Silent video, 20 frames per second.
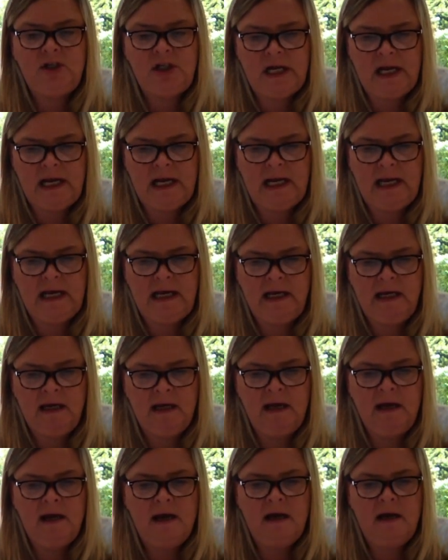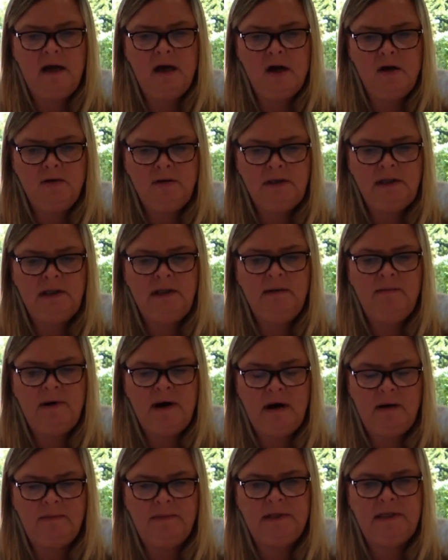chair leg and hoisted them
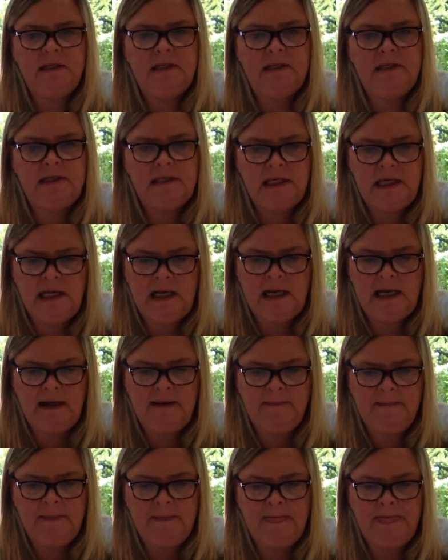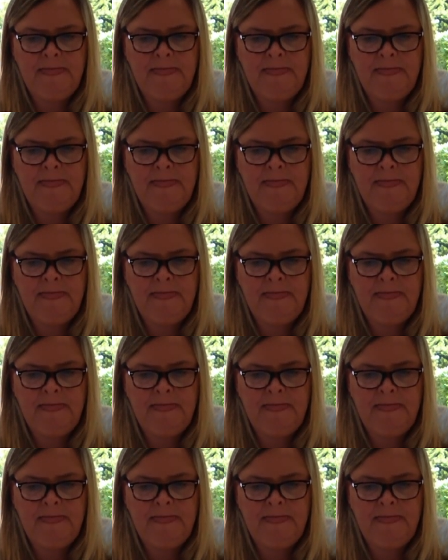up to the ceiling.